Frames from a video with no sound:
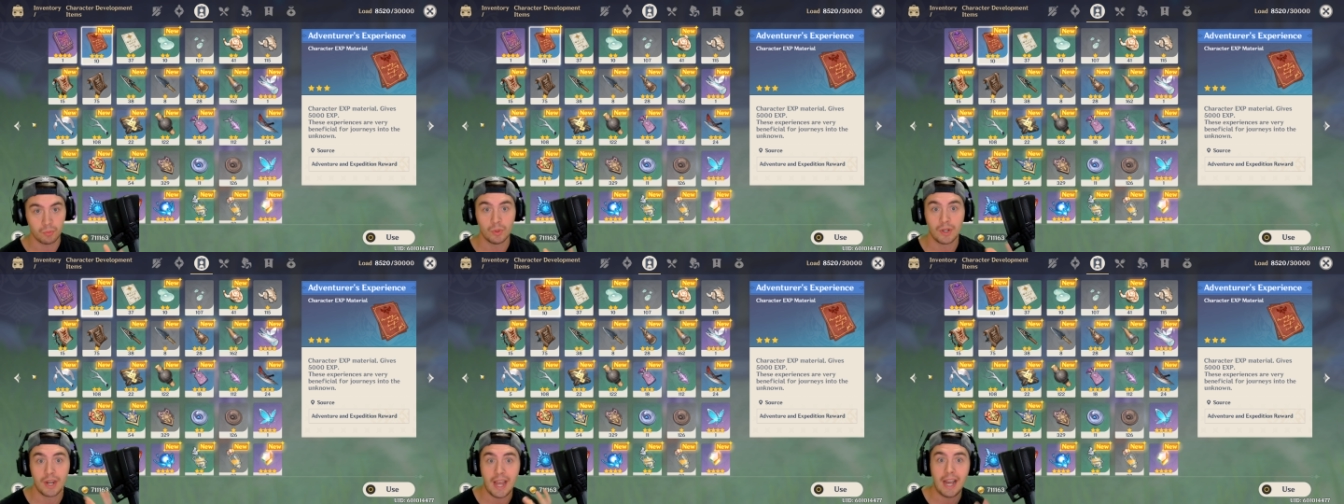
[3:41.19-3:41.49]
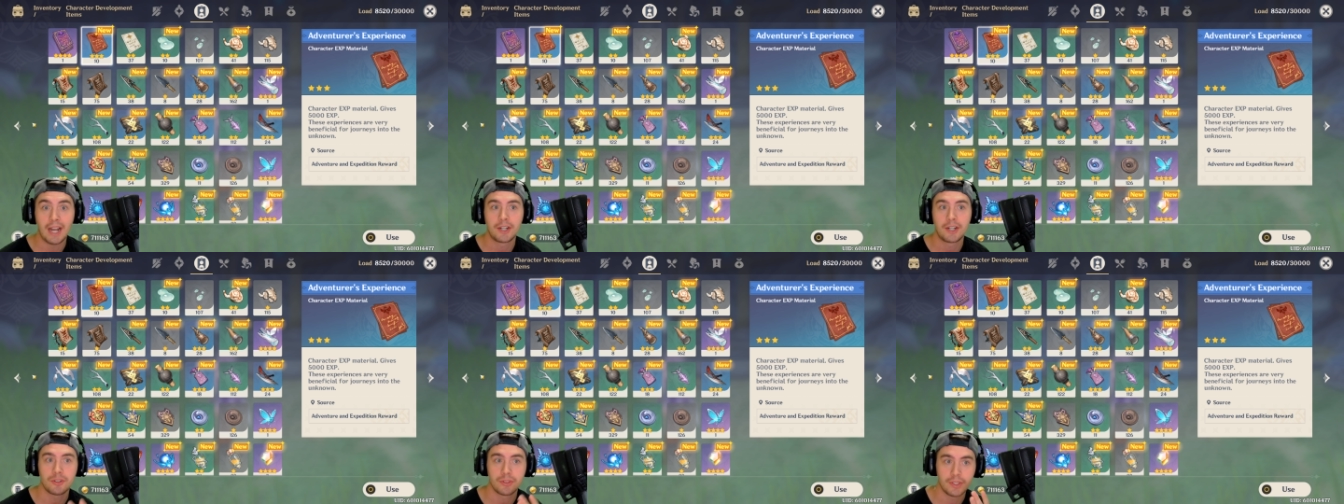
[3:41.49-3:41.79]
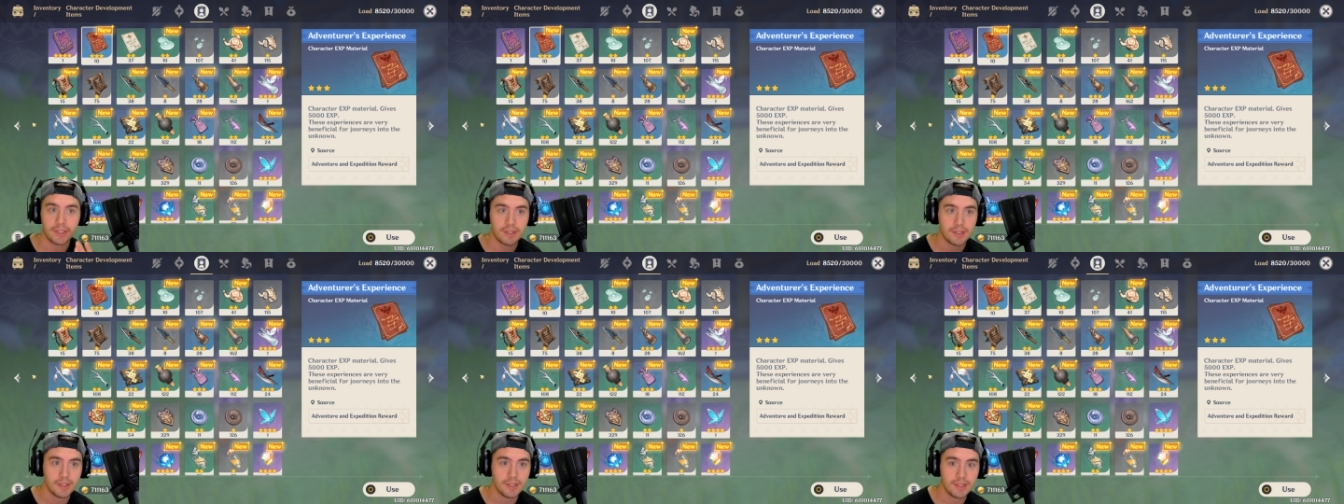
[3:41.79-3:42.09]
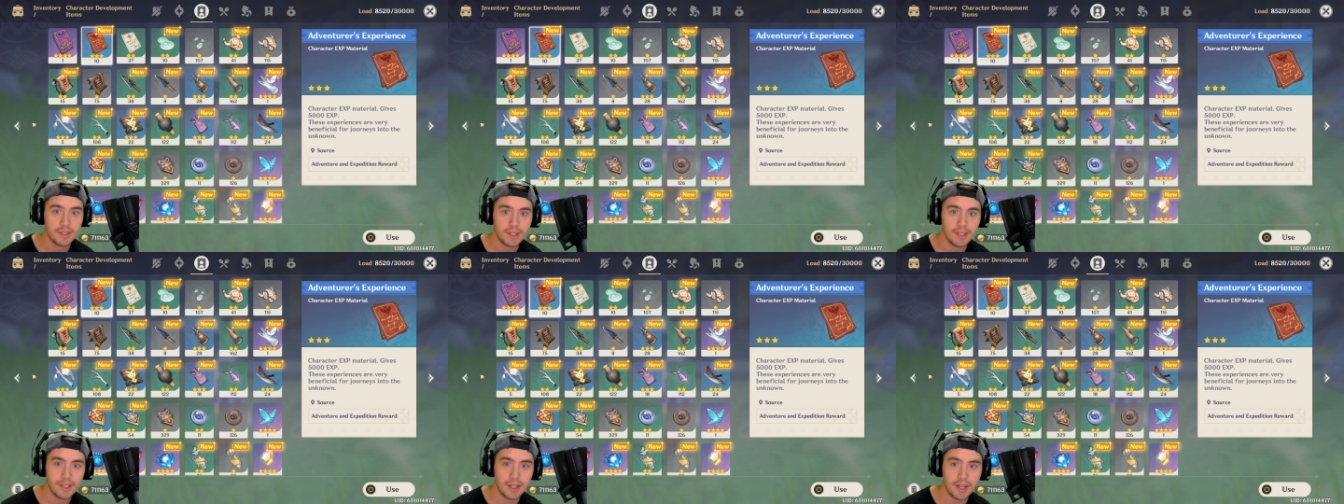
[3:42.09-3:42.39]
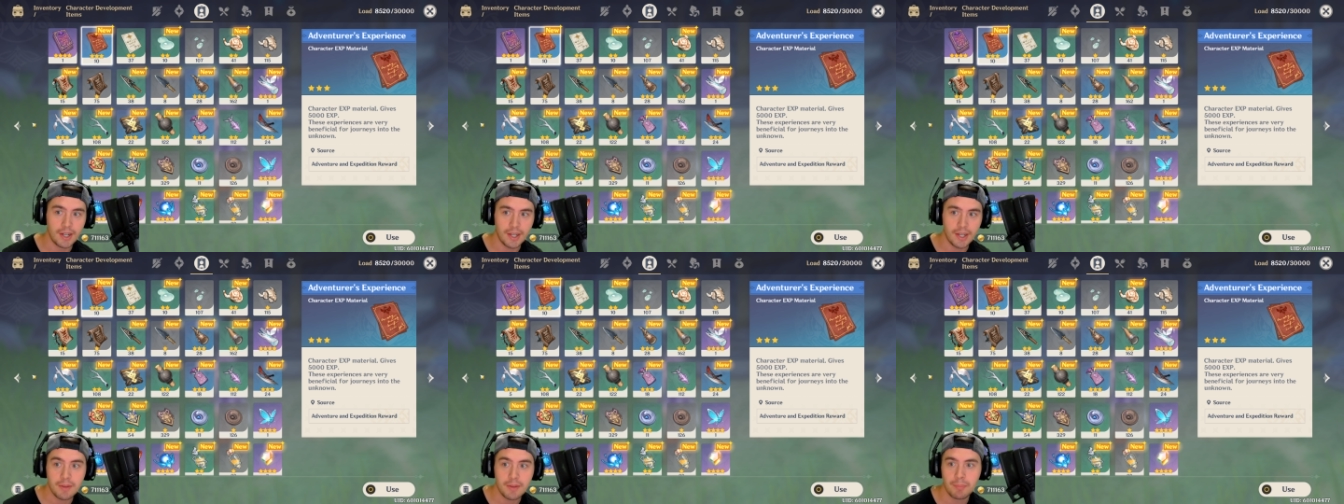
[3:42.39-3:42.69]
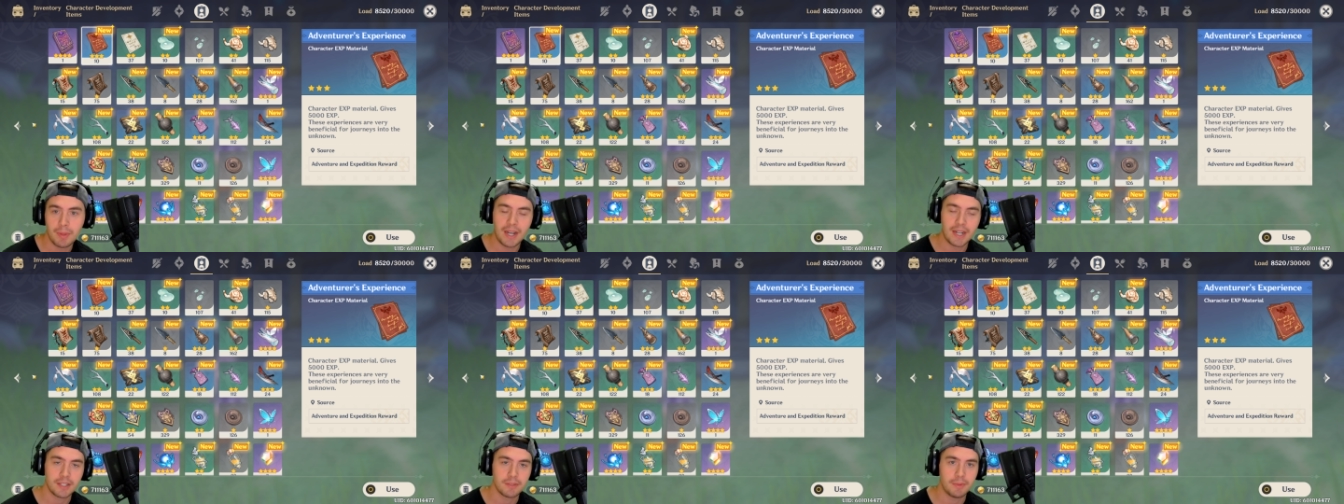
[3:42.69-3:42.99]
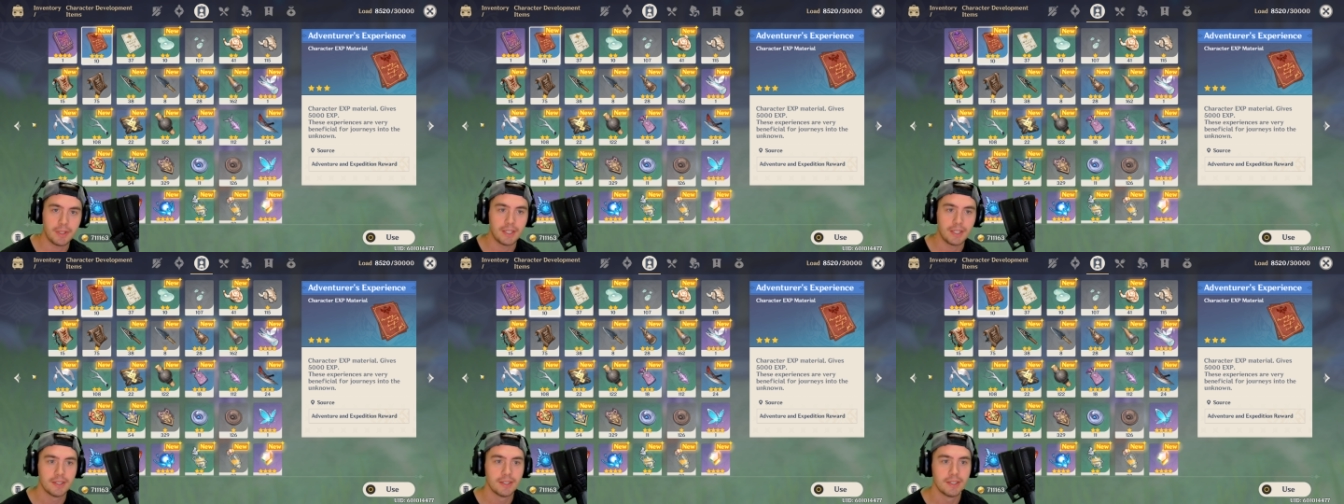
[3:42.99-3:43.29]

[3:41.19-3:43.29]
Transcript: would actually uh, impact me.